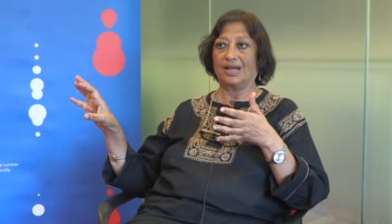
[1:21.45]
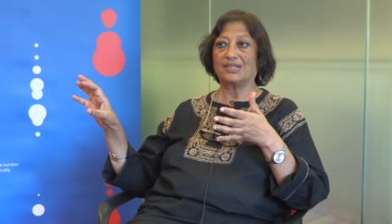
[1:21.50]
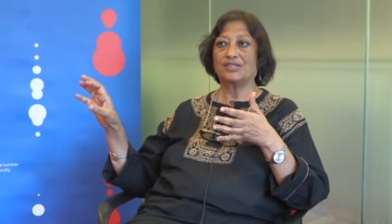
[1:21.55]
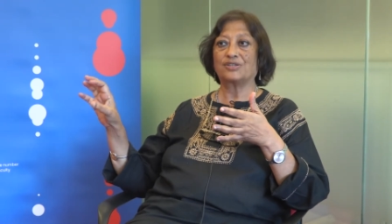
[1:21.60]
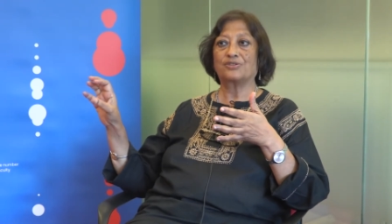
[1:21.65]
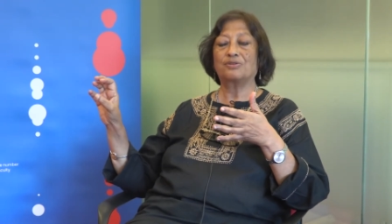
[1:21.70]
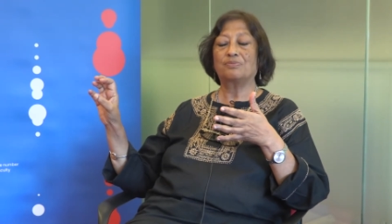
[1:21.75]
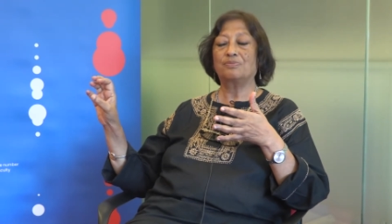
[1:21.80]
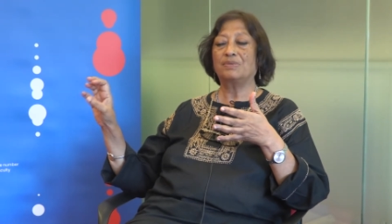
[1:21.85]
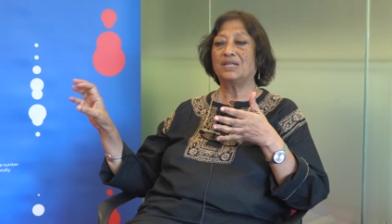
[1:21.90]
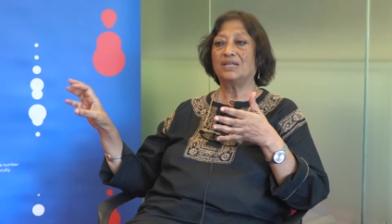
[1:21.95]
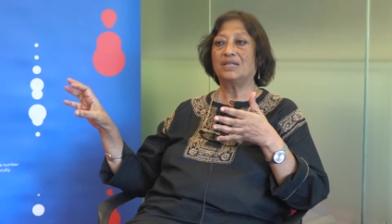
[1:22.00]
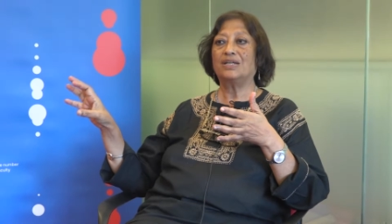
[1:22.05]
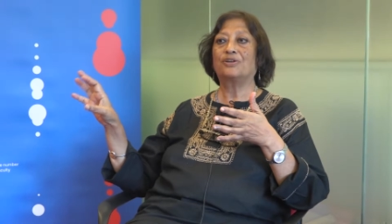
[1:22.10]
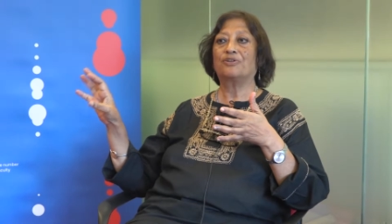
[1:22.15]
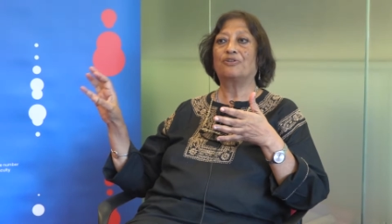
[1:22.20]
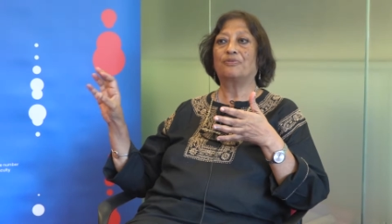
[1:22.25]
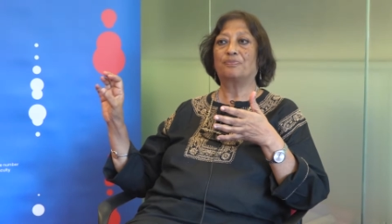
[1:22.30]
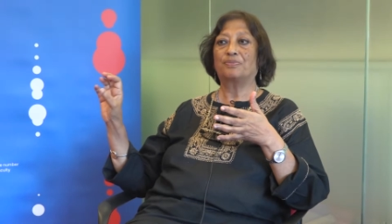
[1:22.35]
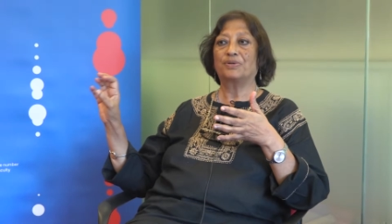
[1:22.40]
as a
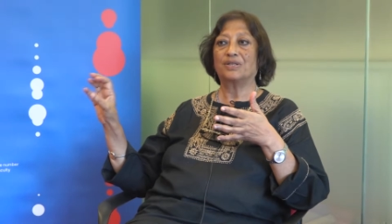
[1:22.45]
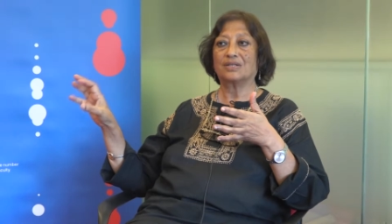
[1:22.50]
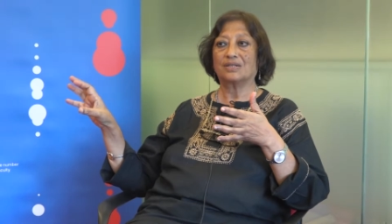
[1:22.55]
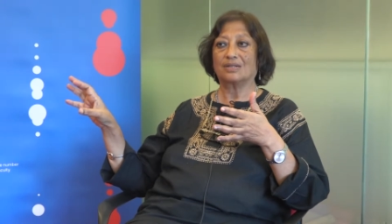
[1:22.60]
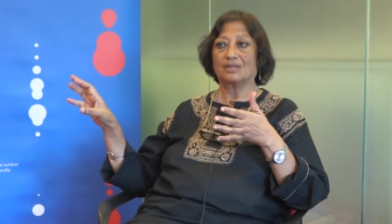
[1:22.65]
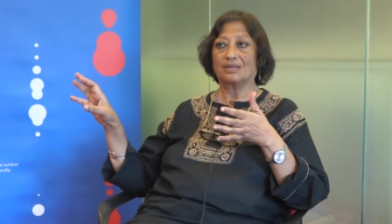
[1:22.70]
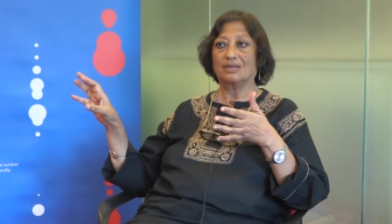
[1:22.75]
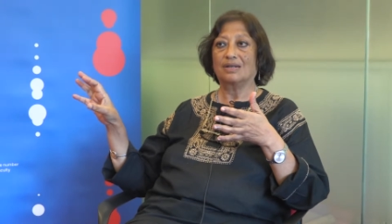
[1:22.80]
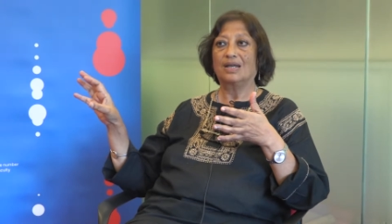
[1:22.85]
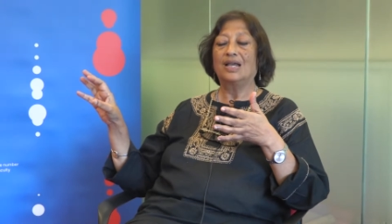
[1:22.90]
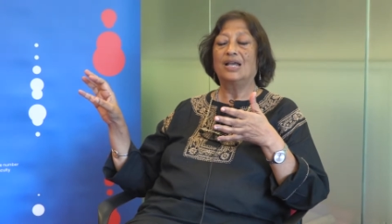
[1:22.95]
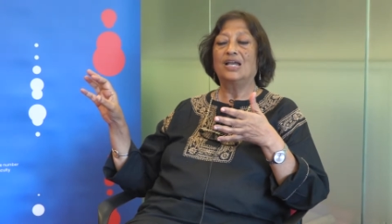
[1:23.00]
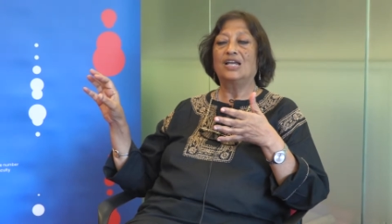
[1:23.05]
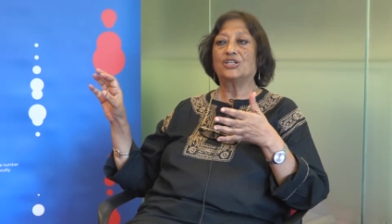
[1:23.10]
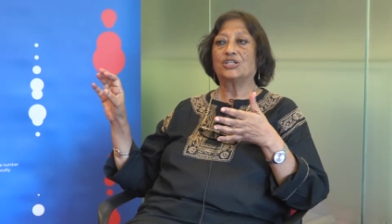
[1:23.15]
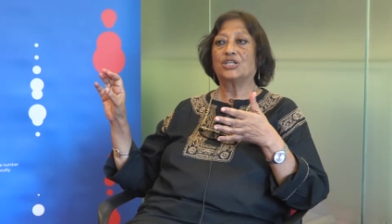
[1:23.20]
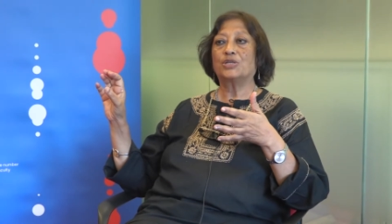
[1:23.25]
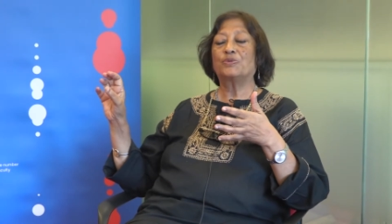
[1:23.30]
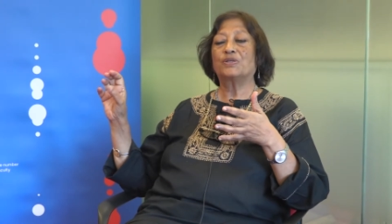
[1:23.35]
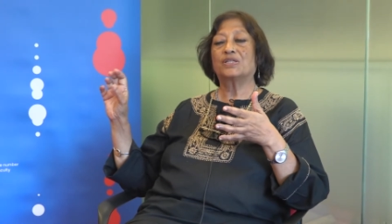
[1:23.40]
dominion of Britain,
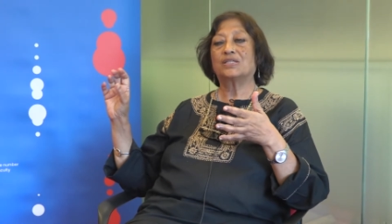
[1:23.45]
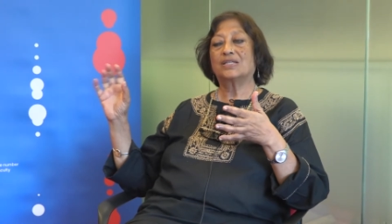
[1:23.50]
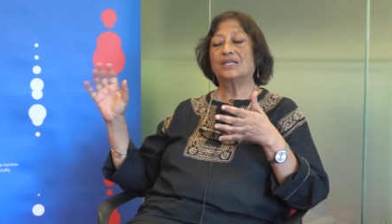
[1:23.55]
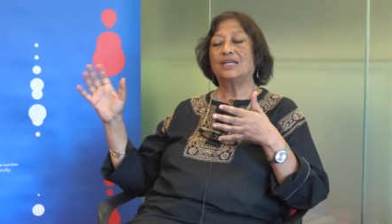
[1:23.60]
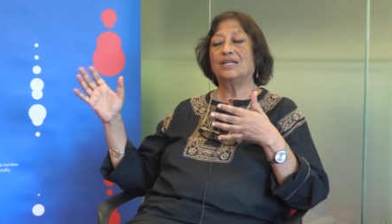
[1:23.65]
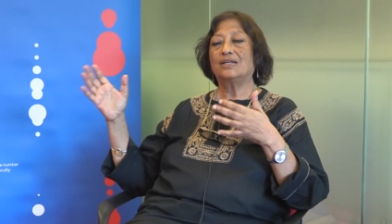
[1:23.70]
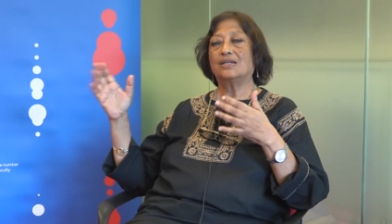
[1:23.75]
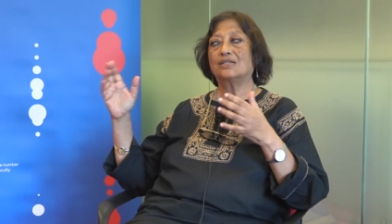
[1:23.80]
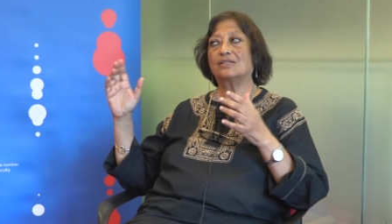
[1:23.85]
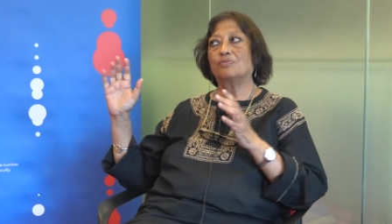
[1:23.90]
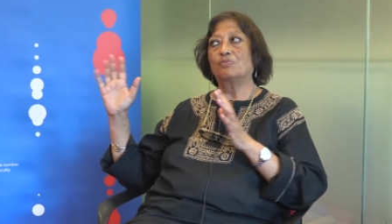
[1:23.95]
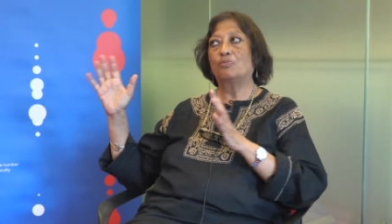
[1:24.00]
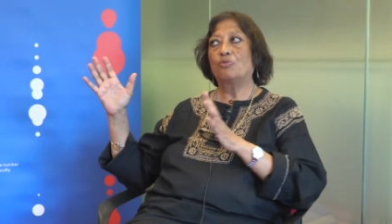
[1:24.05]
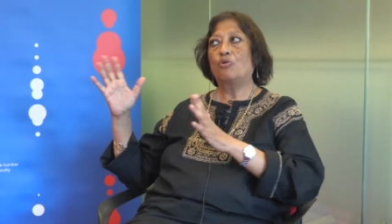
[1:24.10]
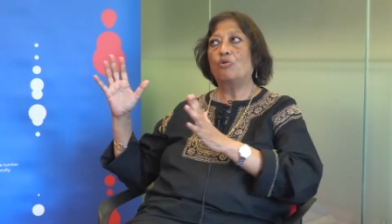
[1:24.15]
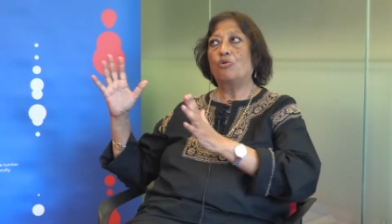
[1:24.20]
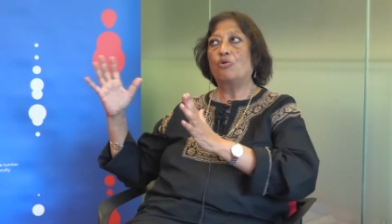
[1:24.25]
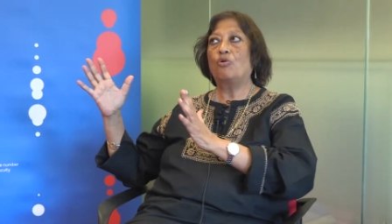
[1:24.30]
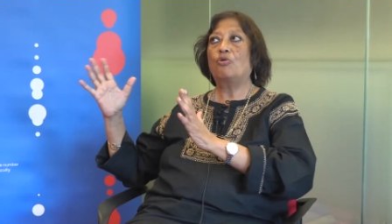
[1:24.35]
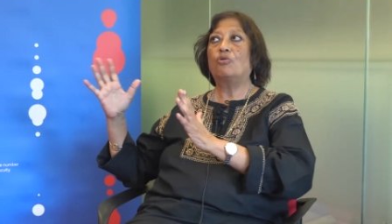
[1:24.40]
she was seen as
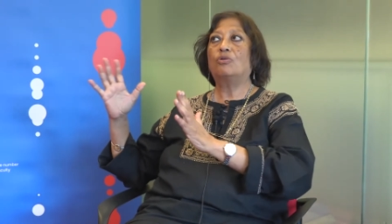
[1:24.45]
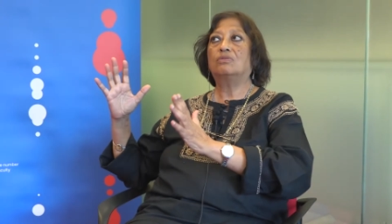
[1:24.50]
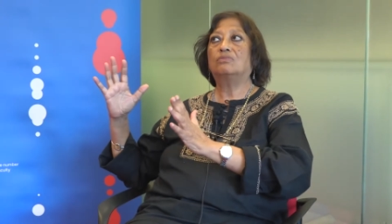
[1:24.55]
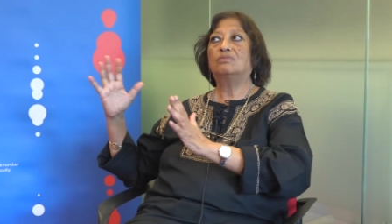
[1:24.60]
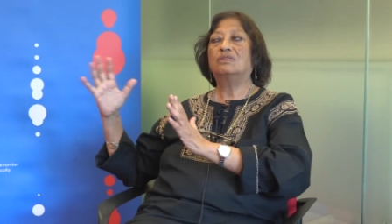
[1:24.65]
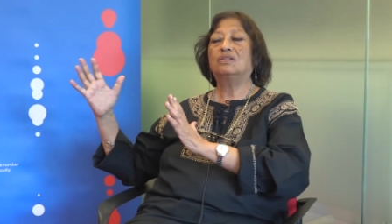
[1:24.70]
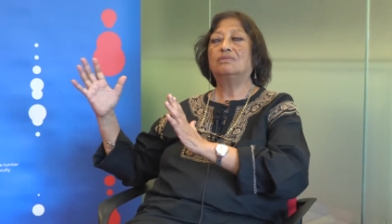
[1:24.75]
more